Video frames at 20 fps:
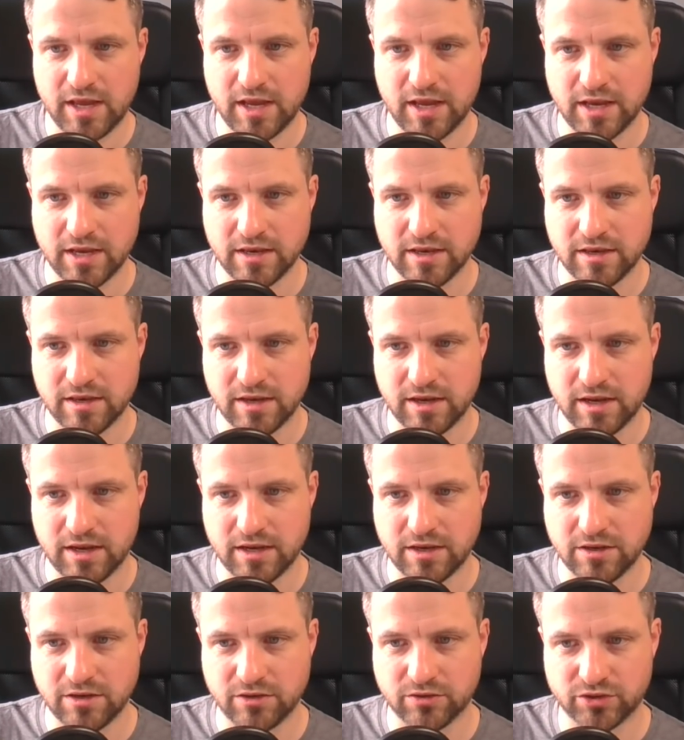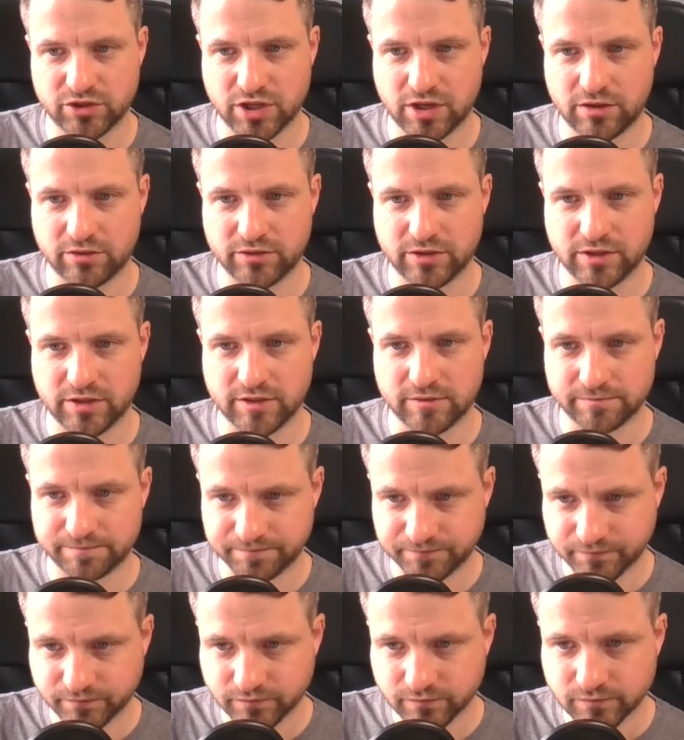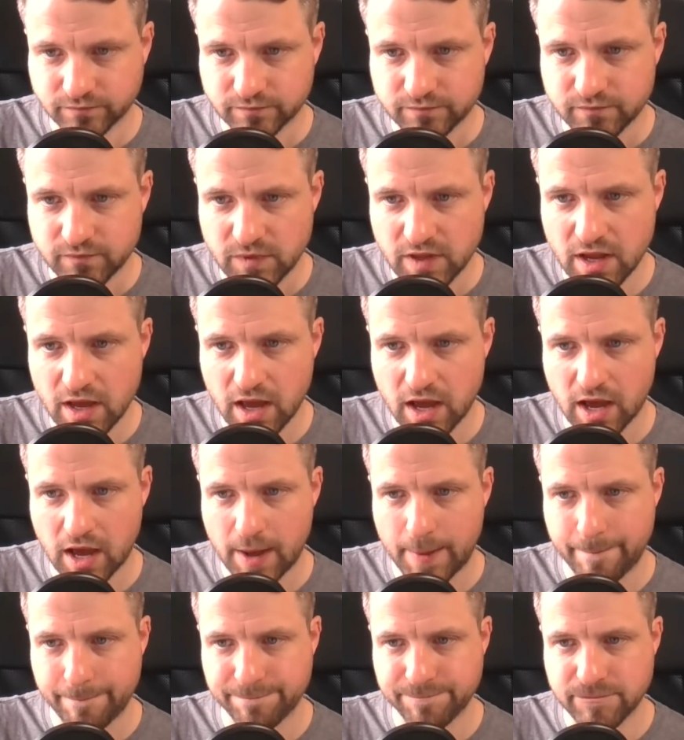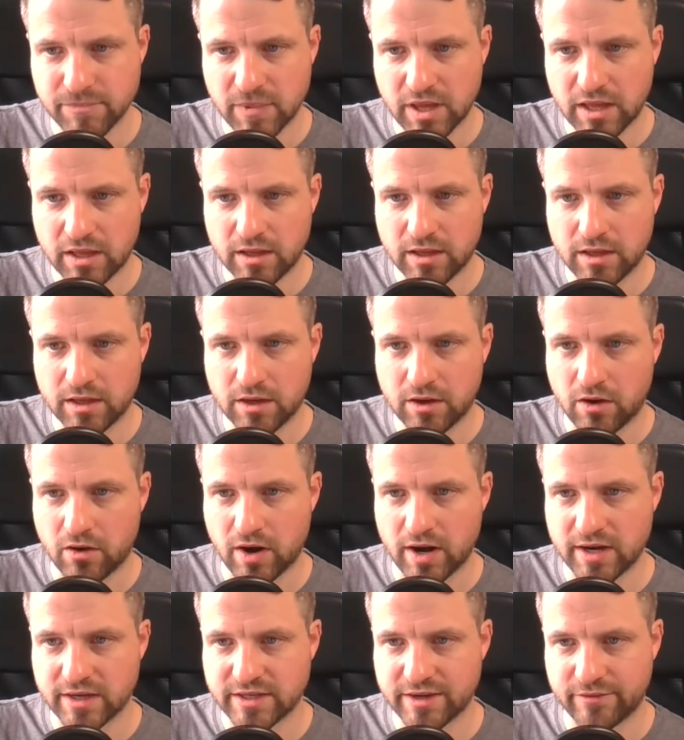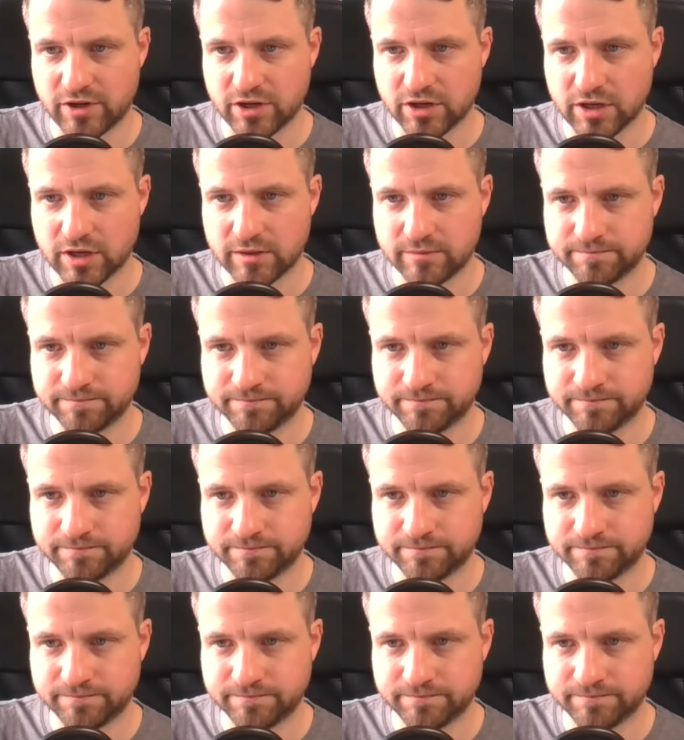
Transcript: in in your childhood. Um, all right, let's have a look.